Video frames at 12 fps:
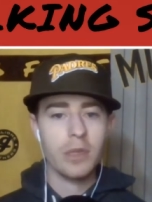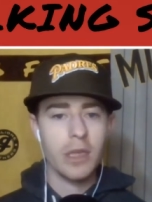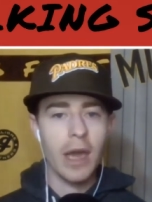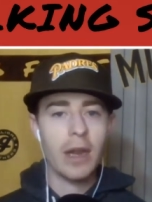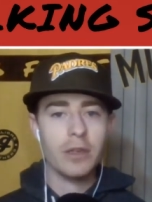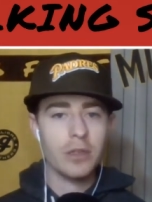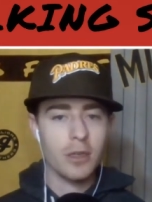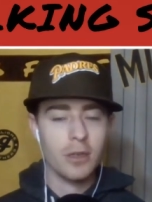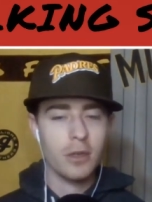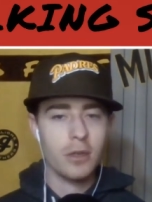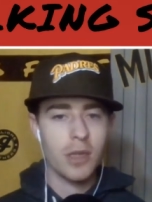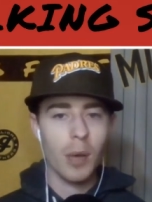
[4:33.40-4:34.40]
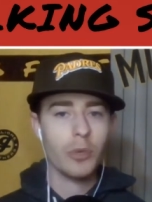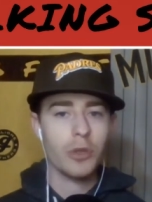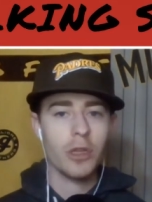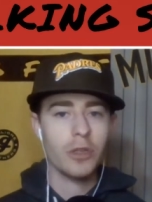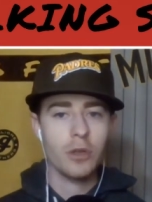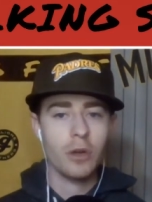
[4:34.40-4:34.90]
get it to double
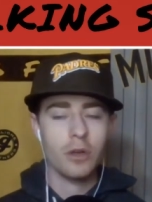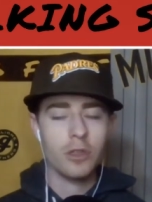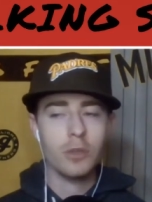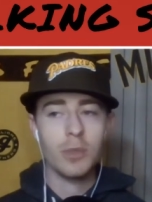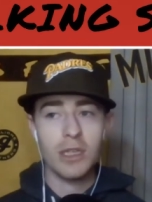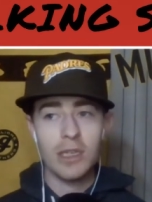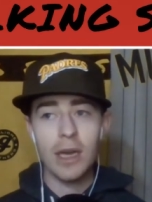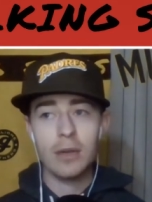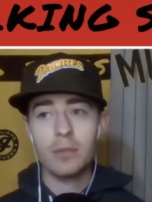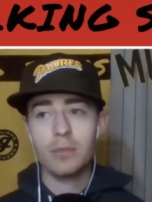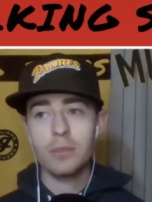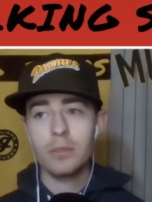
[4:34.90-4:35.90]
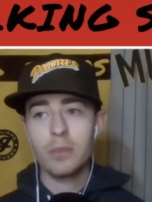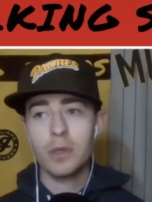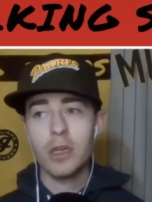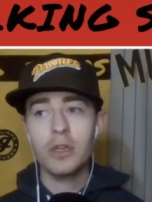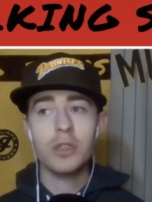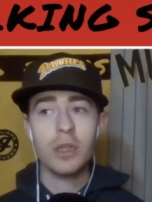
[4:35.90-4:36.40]
digit, or excuse me, get
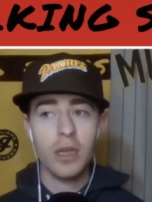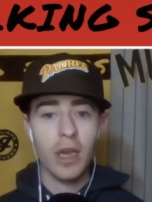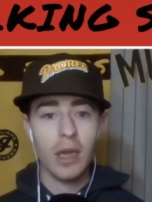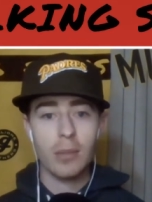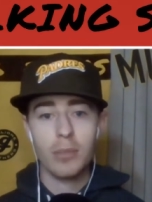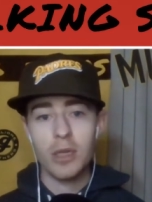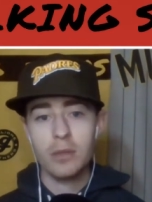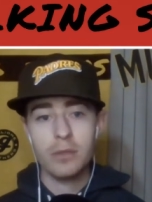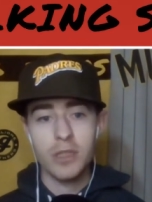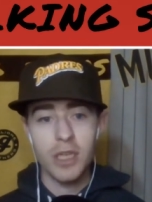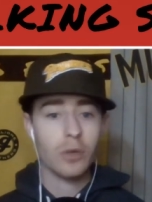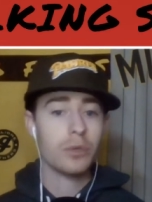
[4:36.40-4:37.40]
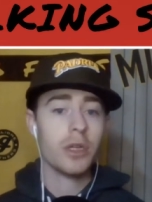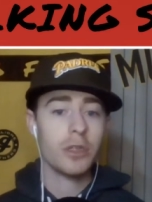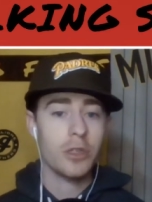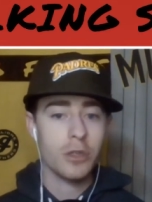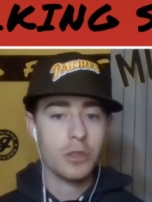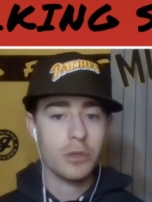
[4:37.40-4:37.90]
into the game in single
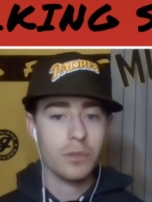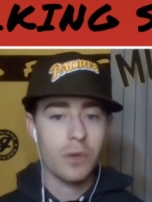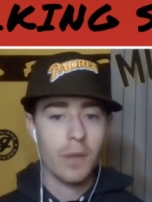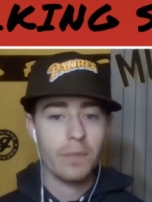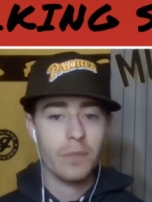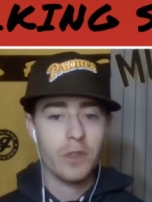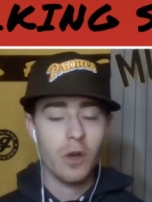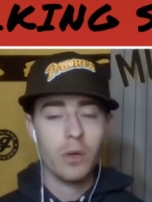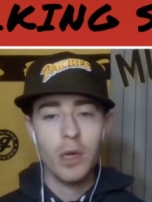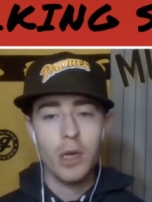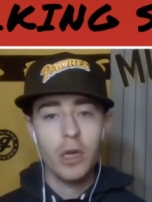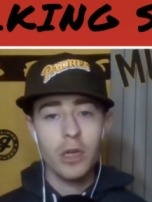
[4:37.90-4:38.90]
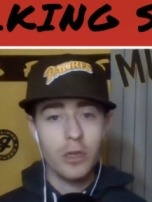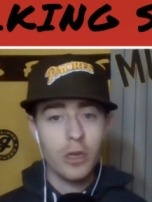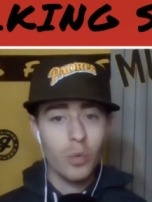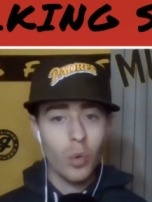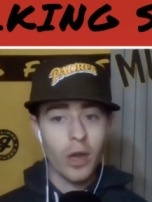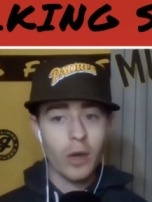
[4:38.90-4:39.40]
digits, right? So
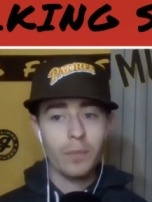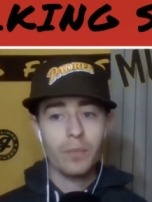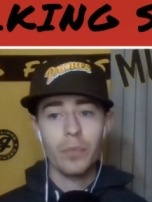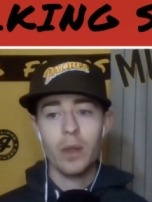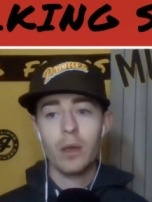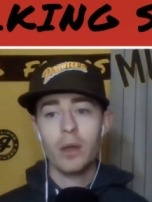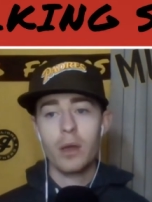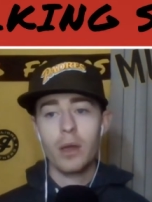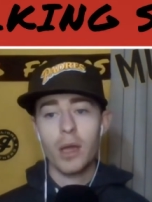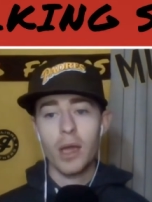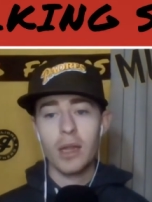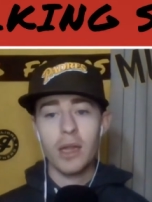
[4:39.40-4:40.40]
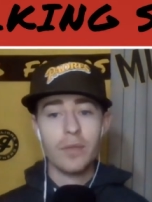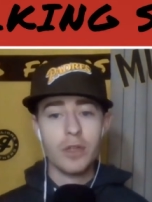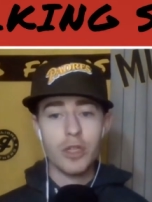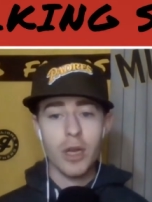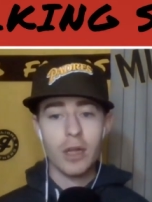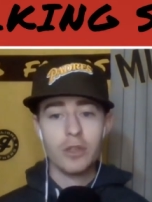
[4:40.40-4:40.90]
good win. And they have a
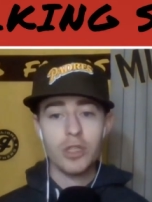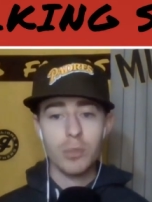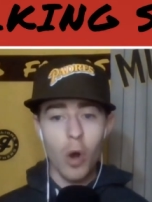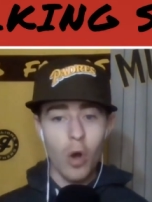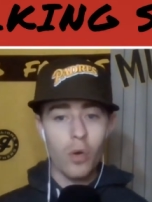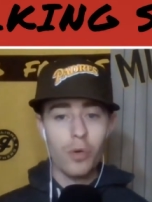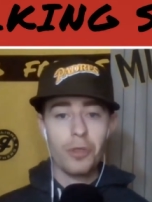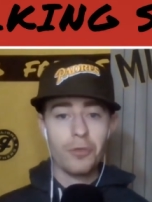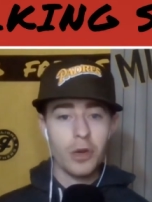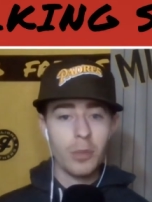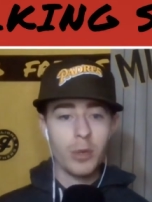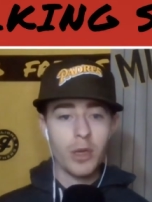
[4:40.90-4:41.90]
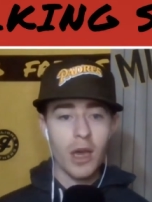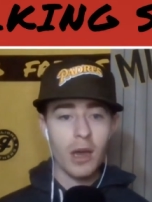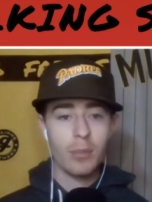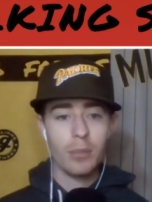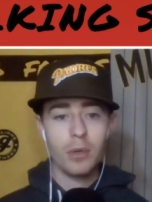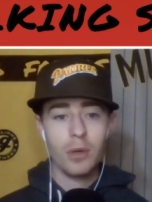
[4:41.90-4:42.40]
chance tomorrow, 3
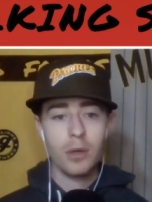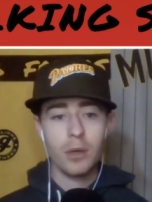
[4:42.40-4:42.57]
p.m.